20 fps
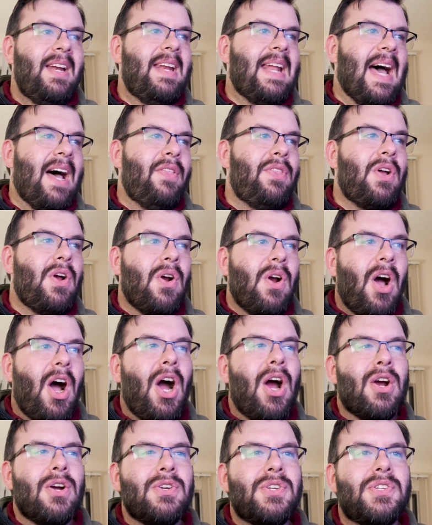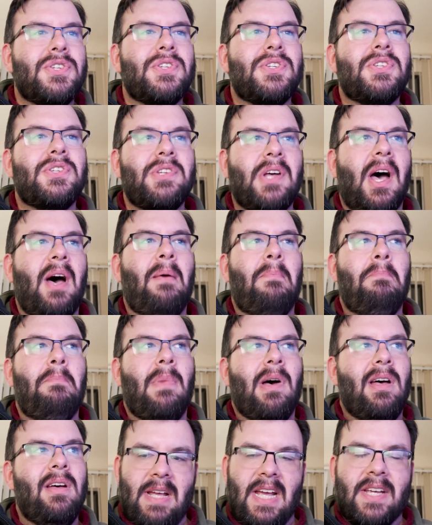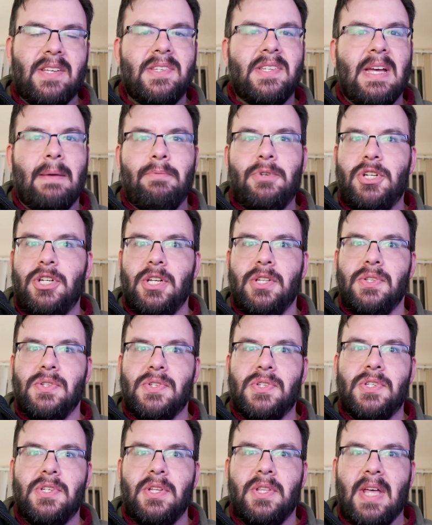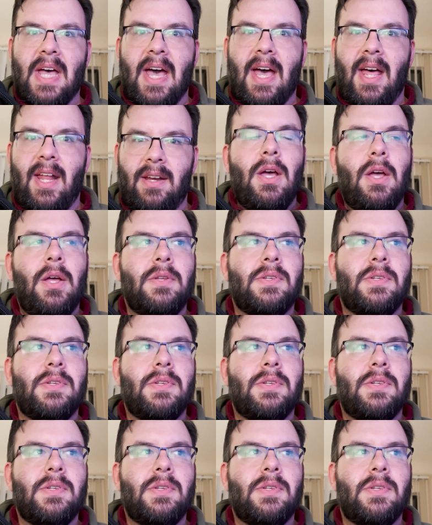Now, there are some exceptions to that,